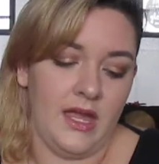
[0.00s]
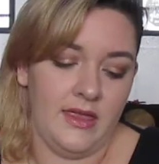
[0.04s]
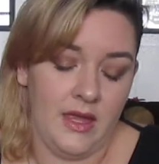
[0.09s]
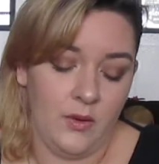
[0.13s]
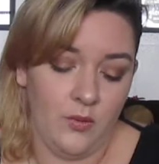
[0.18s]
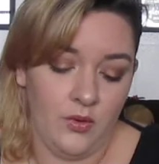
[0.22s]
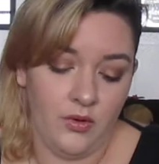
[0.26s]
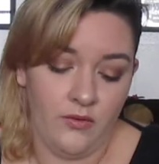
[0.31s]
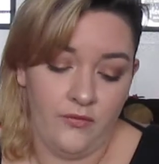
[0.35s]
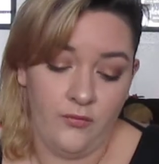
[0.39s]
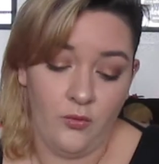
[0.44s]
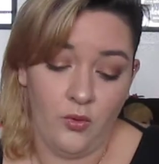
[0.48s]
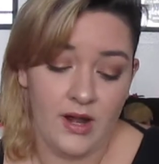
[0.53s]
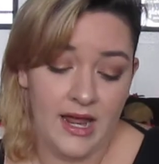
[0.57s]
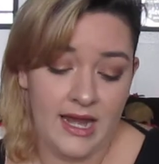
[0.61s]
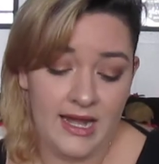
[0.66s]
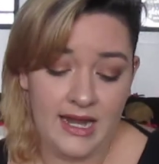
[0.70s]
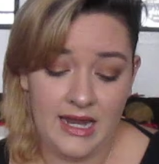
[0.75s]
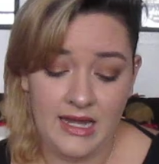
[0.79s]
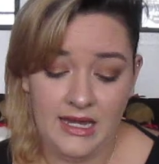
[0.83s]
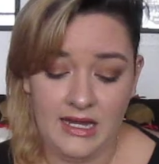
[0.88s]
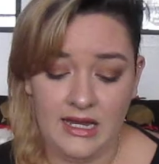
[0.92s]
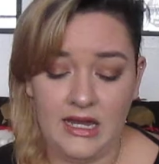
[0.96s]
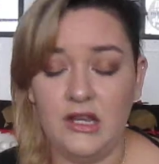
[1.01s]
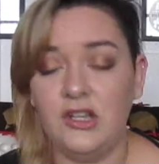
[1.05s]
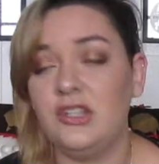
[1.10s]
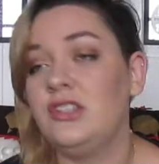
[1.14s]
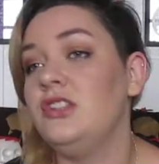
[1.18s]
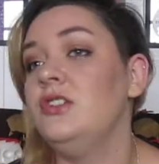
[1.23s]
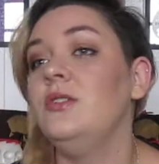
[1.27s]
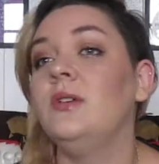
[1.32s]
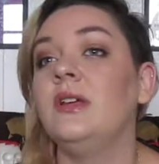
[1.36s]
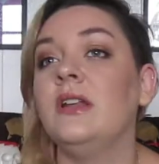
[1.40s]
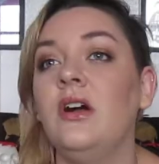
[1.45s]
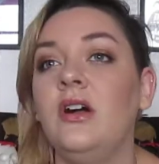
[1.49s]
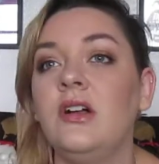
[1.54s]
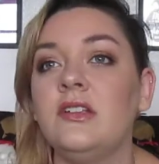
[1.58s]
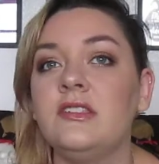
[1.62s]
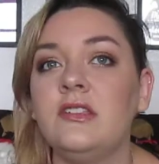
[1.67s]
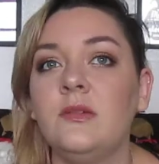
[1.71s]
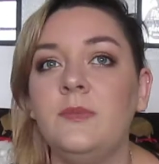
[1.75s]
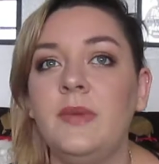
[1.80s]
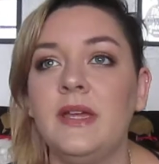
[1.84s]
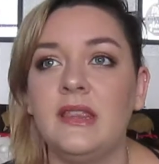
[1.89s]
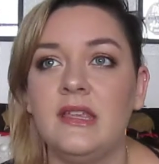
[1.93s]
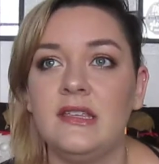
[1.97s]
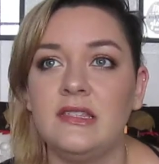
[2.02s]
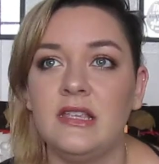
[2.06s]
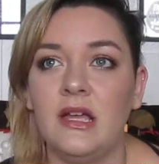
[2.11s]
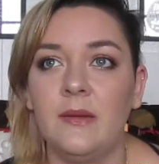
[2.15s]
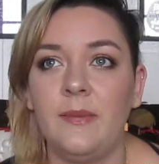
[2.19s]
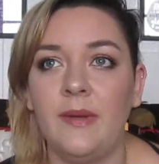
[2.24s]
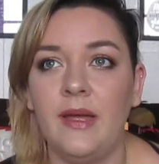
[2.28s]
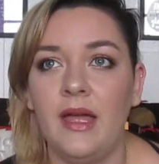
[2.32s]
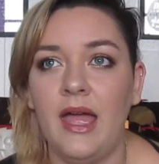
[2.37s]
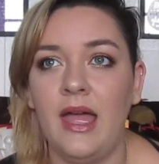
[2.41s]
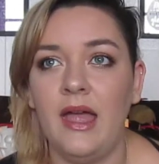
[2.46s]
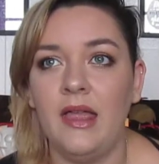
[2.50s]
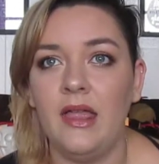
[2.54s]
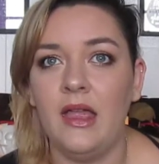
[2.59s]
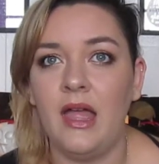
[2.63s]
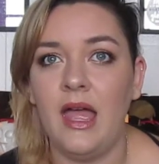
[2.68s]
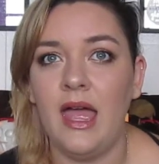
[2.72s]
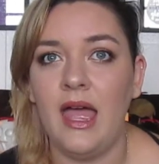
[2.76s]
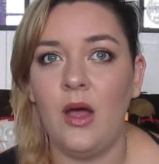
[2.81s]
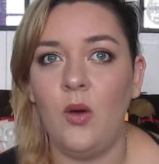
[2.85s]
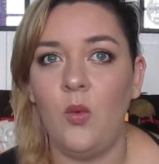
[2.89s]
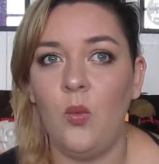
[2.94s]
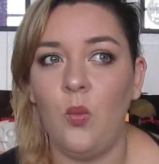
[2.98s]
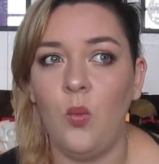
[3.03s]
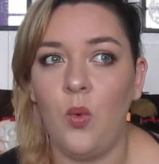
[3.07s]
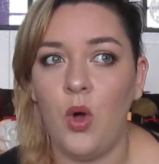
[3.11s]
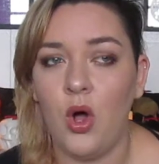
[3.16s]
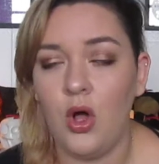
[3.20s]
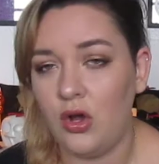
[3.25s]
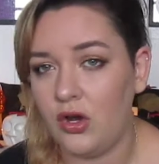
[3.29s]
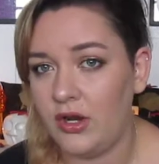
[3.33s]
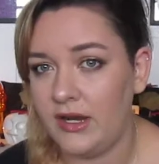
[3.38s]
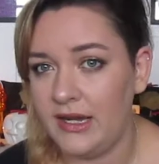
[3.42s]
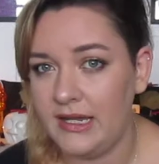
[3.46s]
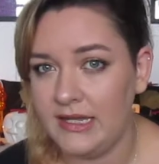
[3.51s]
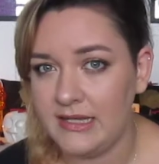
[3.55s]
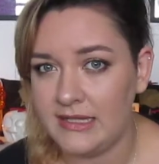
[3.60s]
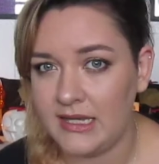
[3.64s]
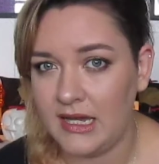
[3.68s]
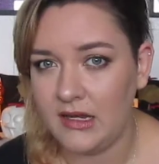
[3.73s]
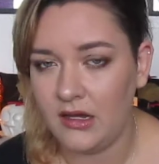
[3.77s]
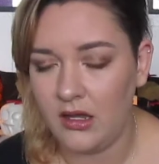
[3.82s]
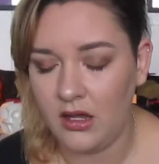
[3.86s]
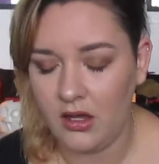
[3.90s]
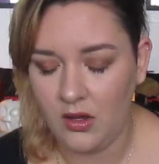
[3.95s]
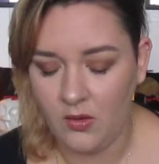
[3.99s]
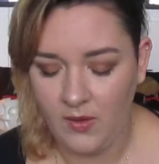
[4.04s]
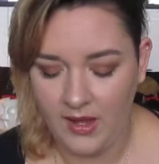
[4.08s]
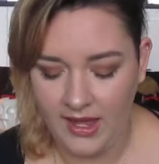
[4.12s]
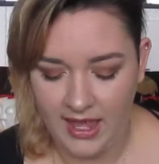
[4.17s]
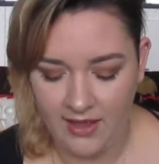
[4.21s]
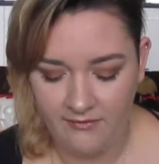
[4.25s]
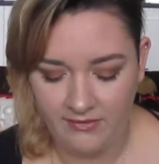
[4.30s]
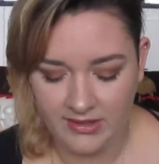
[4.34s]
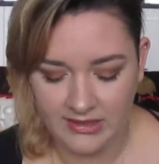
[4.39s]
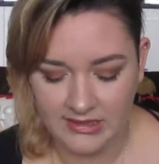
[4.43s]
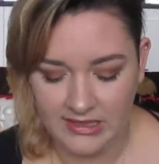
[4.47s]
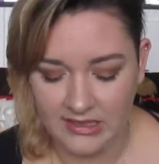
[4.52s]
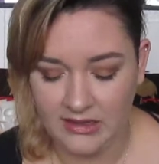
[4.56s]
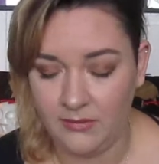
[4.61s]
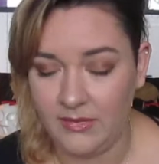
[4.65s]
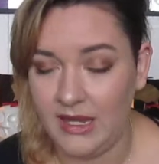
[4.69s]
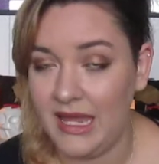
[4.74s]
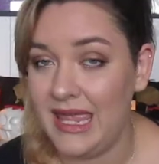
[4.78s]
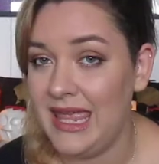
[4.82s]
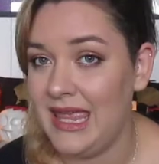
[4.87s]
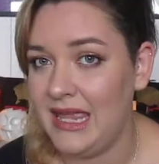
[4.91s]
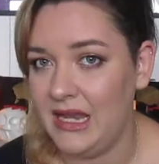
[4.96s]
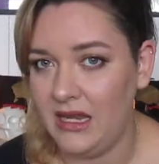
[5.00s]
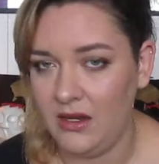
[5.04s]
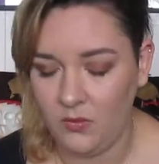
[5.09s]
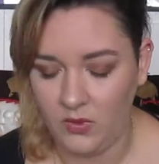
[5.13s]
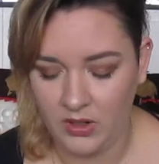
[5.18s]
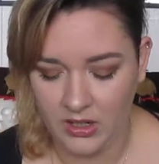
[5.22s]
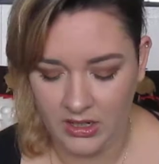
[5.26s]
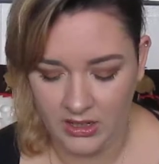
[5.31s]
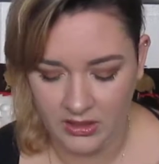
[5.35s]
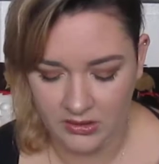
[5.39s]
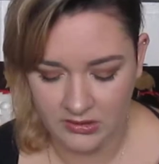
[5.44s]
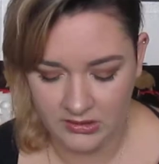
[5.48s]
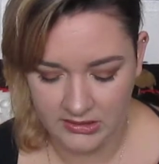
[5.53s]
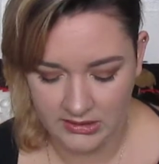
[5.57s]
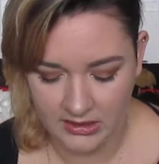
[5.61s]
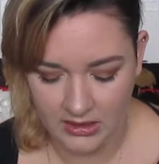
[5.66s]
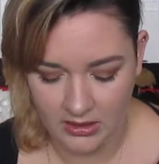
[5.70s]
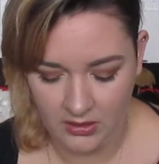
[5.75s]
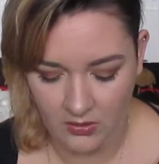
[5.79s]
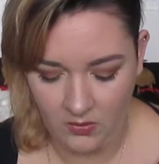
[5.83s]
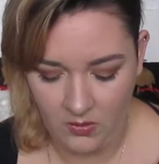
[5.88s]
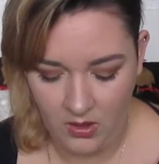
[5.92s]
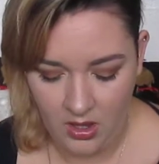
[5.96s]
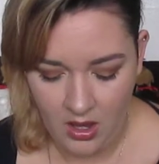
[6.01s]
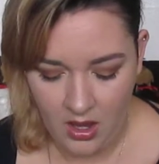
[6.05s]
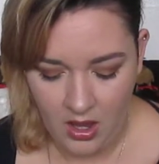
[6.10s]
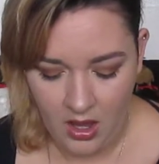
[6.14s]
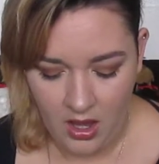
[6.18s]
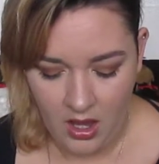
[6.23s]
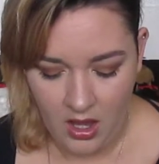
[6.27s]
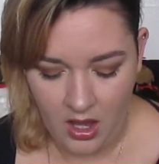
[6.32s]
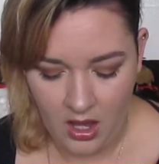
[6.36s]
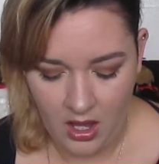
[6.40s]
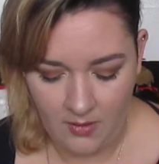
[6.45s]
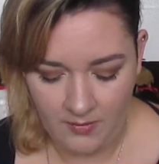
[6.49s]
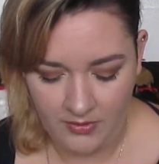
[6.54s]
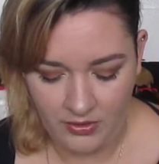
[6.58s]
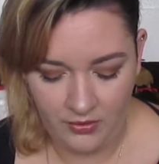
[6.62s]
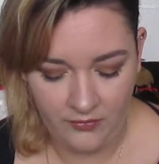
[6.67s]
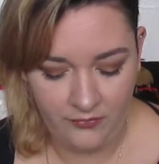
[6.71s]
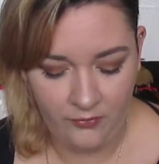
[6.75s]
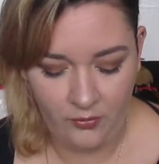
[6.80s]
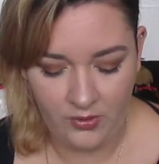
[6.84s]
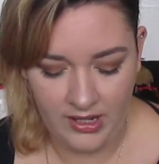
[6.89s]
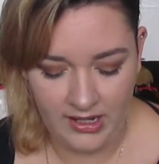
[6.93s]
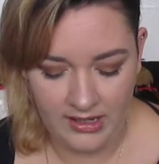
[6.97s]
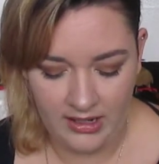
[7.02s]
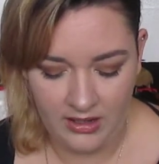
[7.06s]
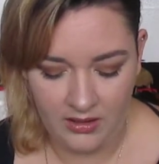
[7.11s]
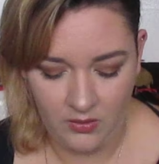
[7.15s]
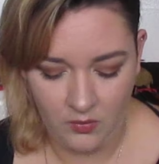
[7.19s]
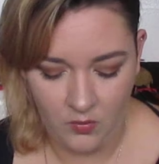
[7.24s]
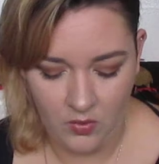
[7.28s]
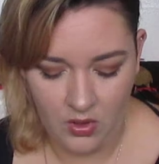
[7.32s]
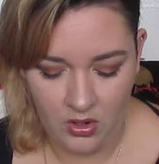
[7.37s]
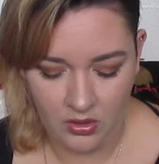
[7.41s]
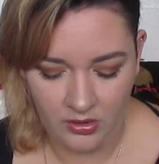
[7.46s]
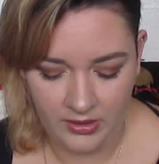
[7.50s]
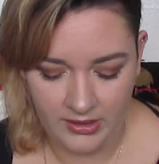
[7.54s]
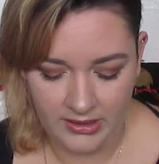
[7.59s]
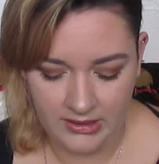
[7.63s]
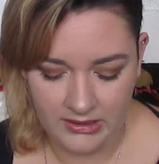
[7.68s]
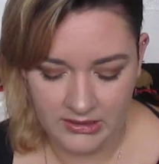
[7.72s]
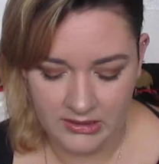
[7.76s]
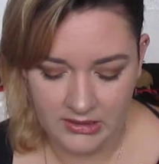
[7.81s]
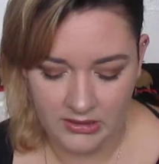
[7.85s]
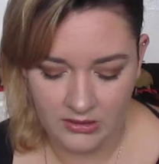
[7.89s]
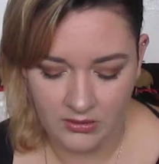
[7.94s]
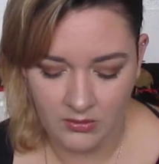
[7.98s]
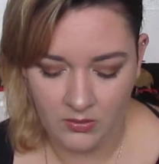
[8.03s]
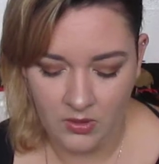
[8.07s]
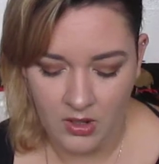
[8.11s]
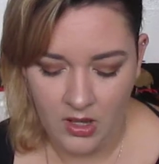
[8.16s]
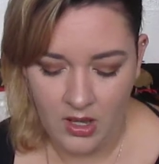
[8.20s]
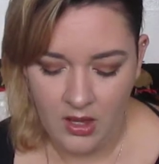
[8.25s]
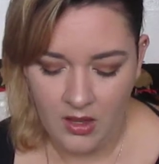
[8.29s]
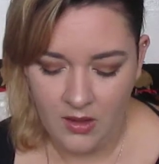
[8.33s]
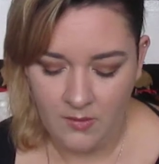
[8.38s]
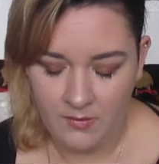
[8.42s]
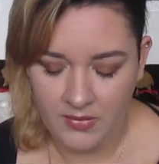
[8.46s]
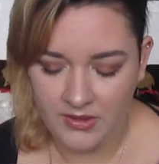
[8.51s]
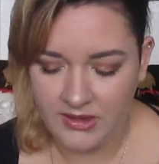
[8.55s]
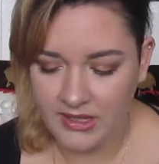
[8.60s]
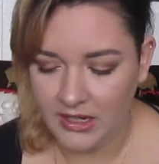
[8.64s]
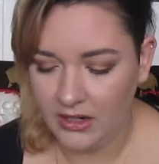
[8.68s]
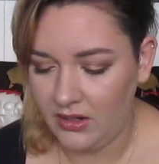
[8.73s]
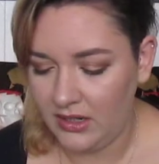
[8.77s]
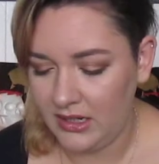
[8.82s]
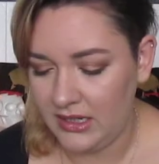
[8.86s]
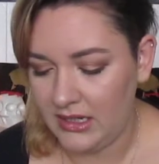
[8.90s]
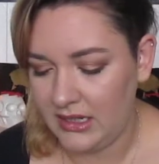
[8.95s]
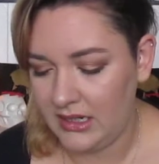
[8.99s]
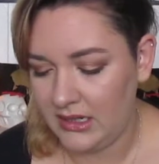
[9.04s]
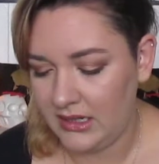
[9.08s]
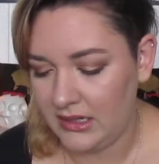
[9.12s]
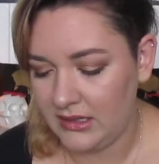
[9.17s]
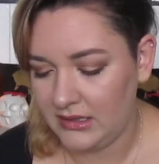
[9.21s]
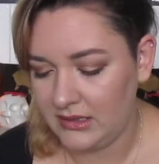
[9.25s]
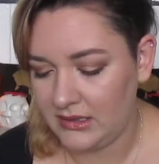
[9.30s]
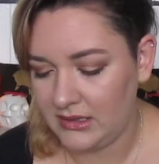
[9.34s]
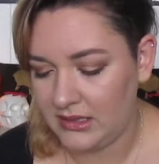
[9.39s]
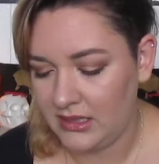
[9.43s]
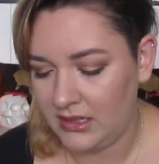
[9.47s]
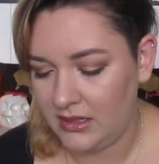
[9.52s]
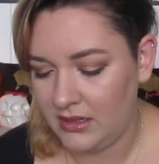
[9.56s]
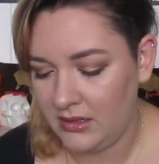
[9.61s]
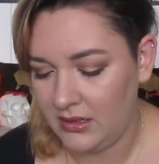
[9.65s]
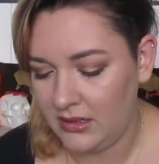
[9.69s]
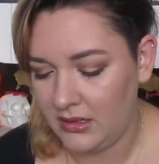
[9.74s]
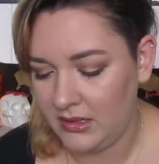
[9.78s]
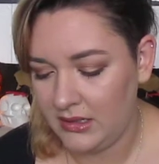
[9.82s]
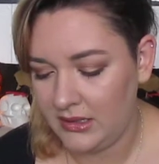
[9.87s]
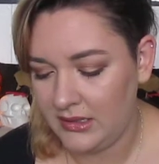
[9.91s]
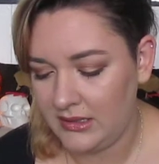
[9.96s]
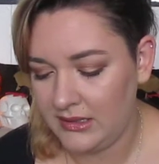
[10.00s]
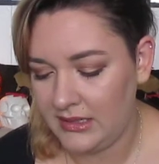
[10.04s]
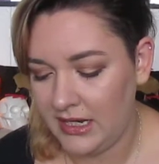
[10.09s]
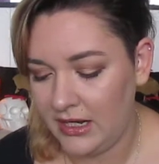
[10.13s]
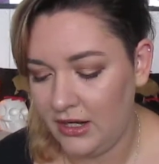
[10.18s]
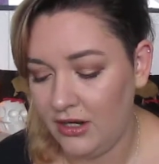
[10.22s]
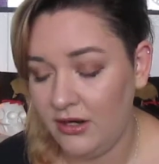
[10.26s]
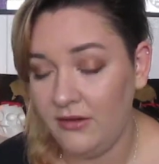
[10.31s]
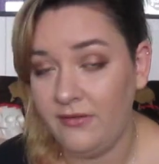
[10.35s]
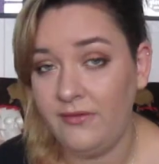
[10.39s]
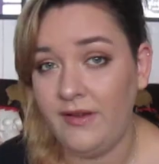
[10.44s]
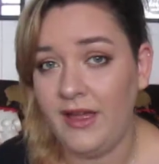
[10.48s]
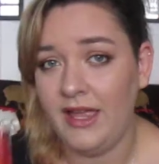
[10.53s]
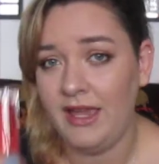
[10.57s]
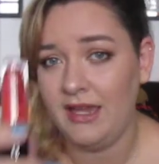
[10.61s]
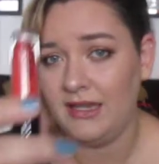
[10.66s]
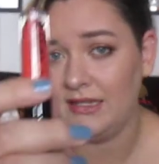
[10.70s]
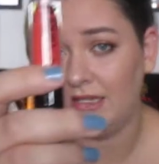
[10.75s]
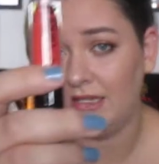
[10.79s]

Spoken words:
they were $4.99 each. You can also pick these up at Walgreens, I know. I haven't seen them anywhere else, though. And they're $4.99 at Walgreens, too. But there is Terrifying